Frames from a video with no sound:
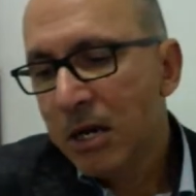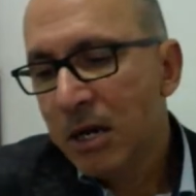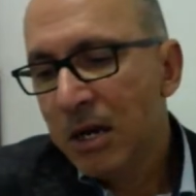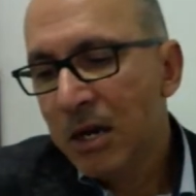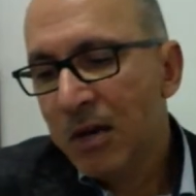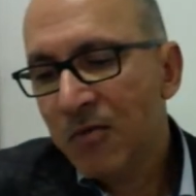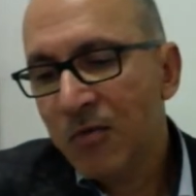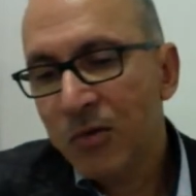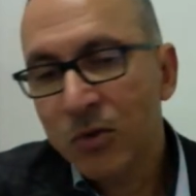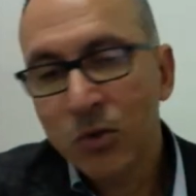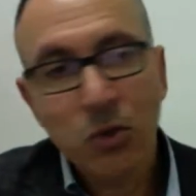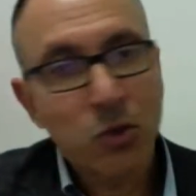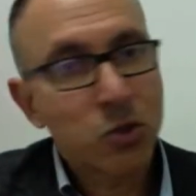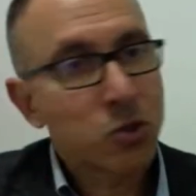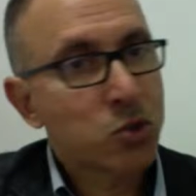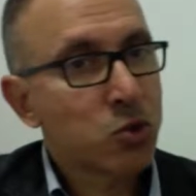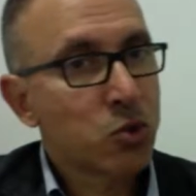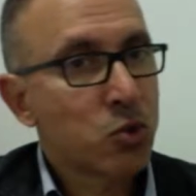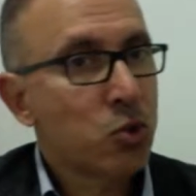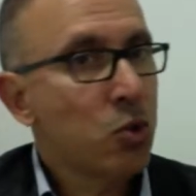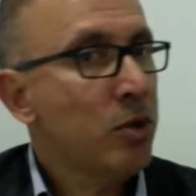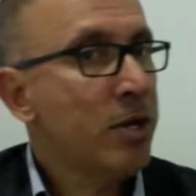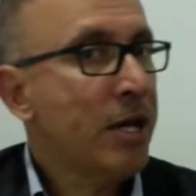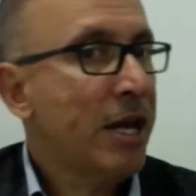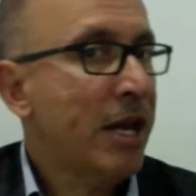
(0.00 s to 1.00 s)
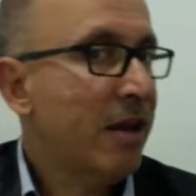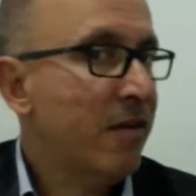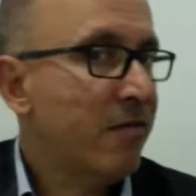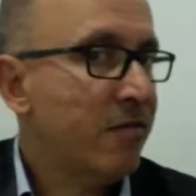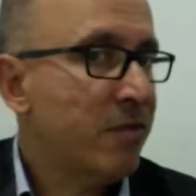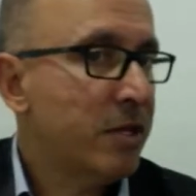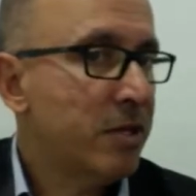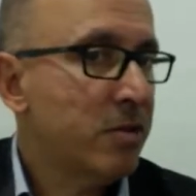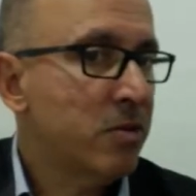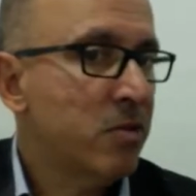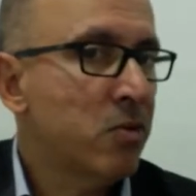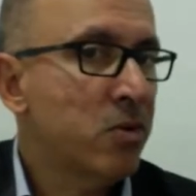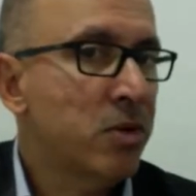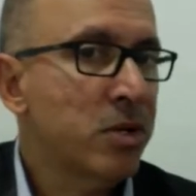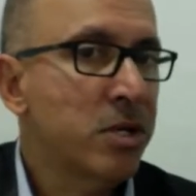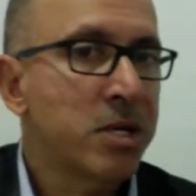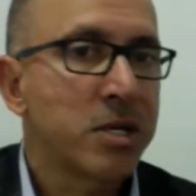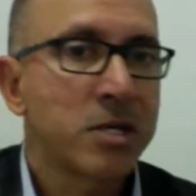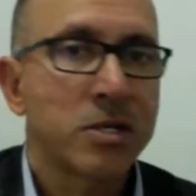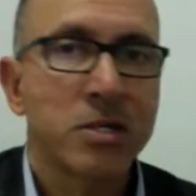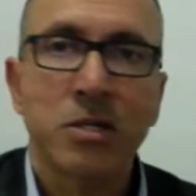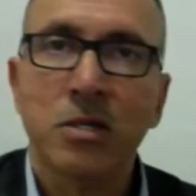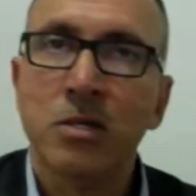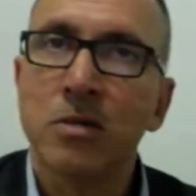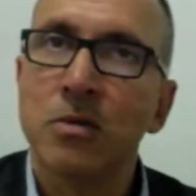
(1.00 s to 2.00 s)
And for those who don't have that 3
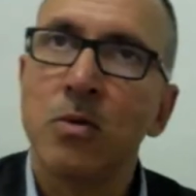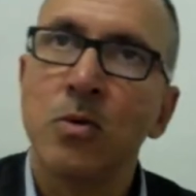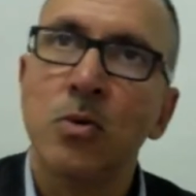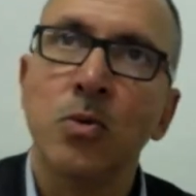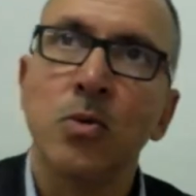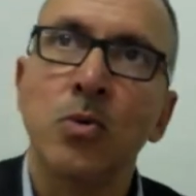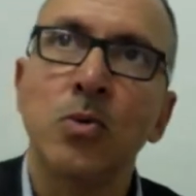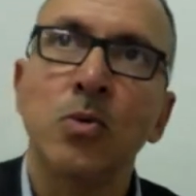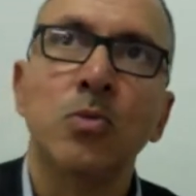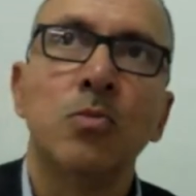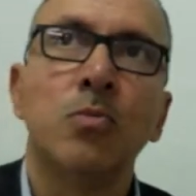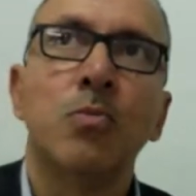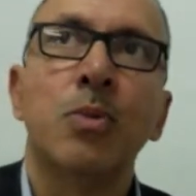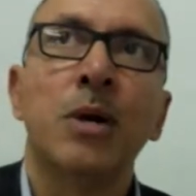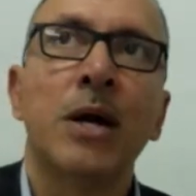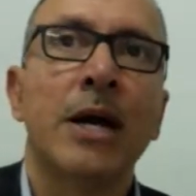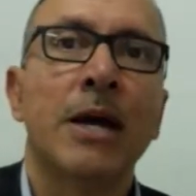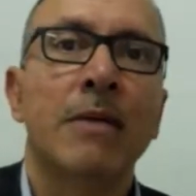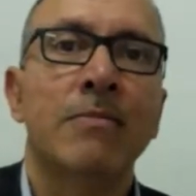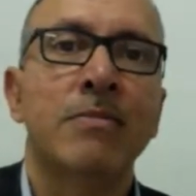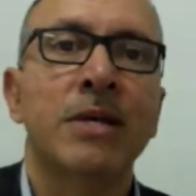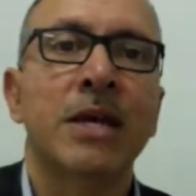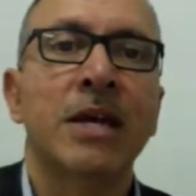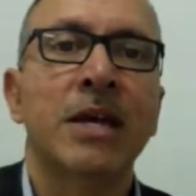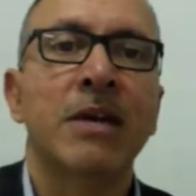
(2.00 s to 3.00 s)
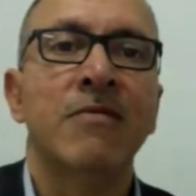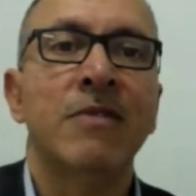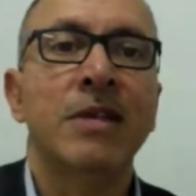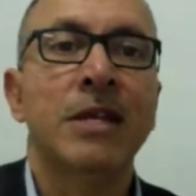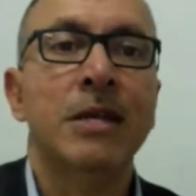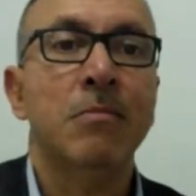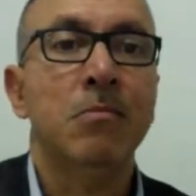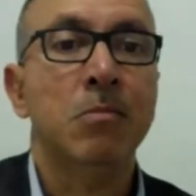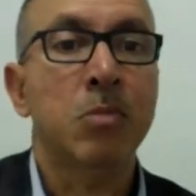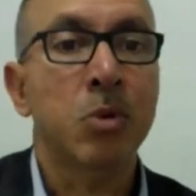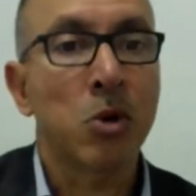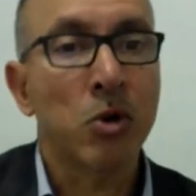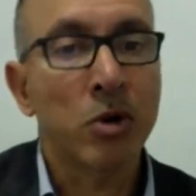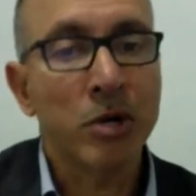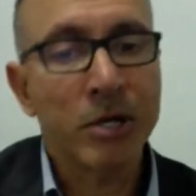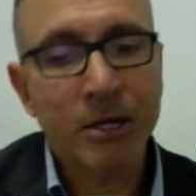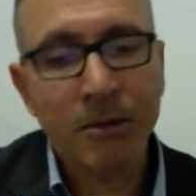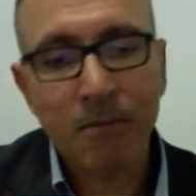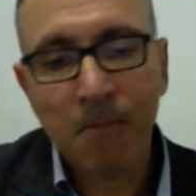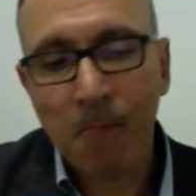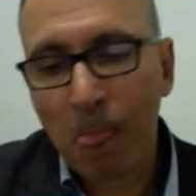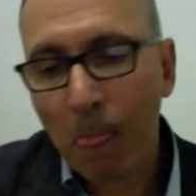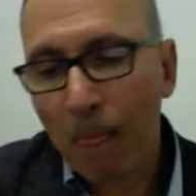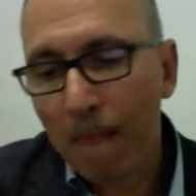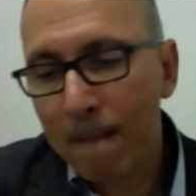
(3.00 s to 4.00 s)
years, who perhaps have an
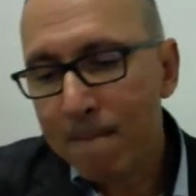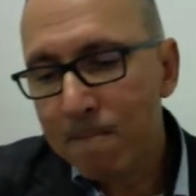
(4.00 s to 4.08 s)
employer